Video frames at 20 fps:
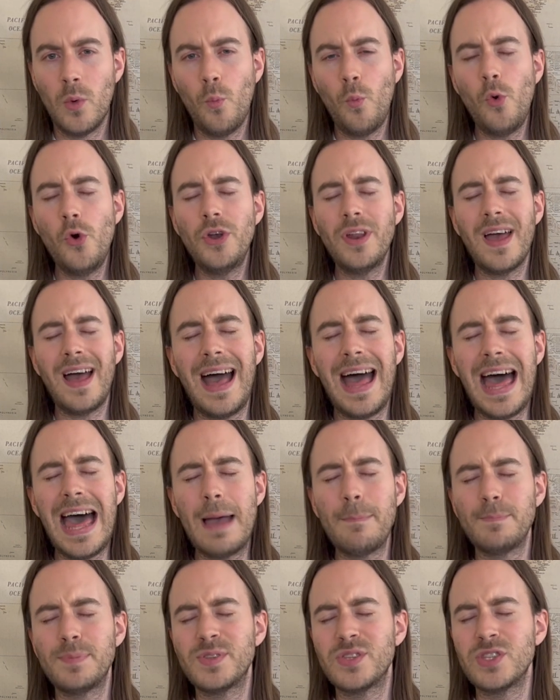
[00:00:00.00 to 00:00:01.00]
would
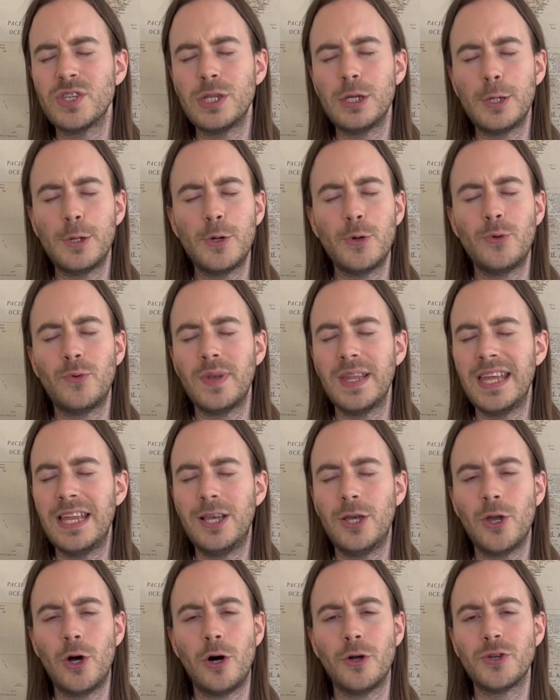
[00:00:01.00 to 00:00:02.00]
absolutely
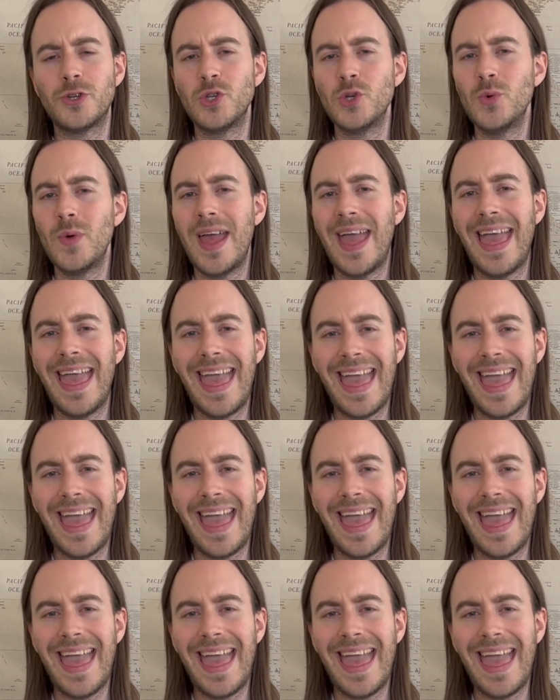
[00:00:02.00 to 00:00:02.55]
not do